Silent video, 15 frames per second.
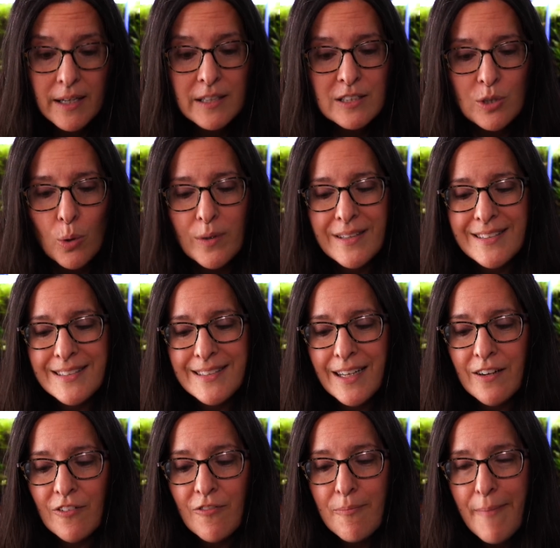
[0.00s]
So
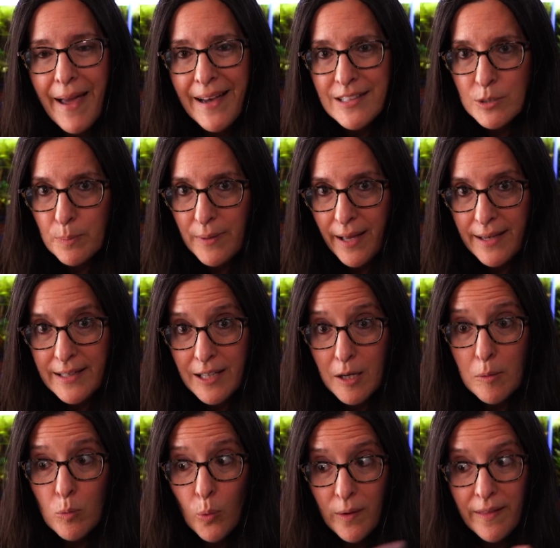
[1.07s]
instead of mass planting
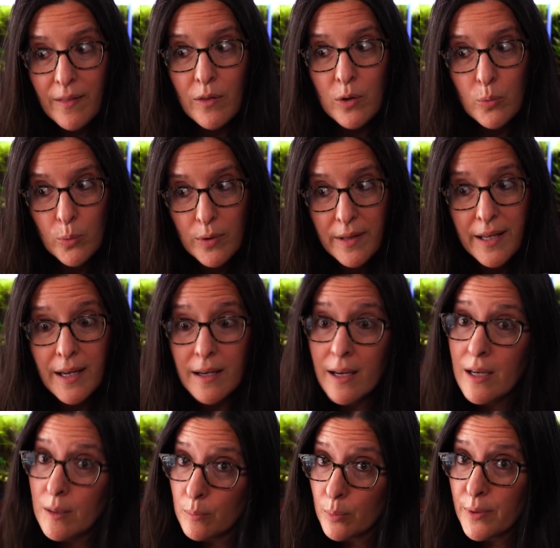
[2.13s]
them where they look really
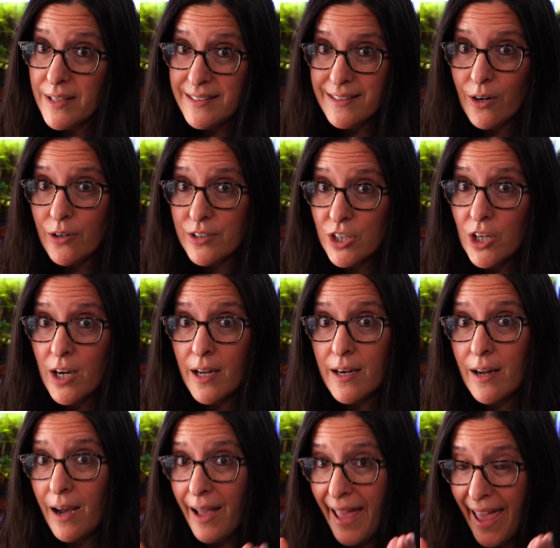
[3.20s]
pretty darn
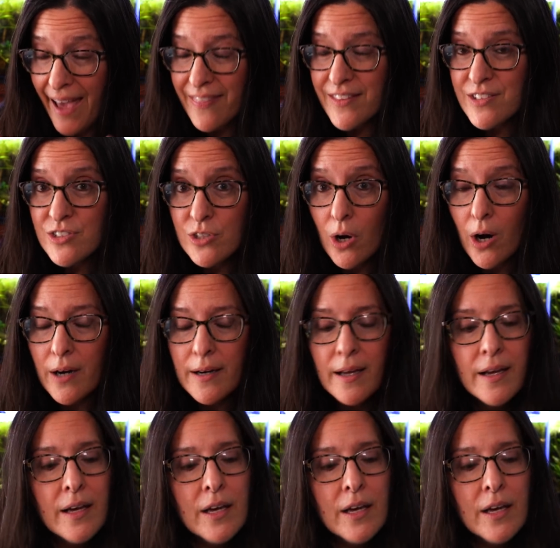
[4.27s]
good at the start,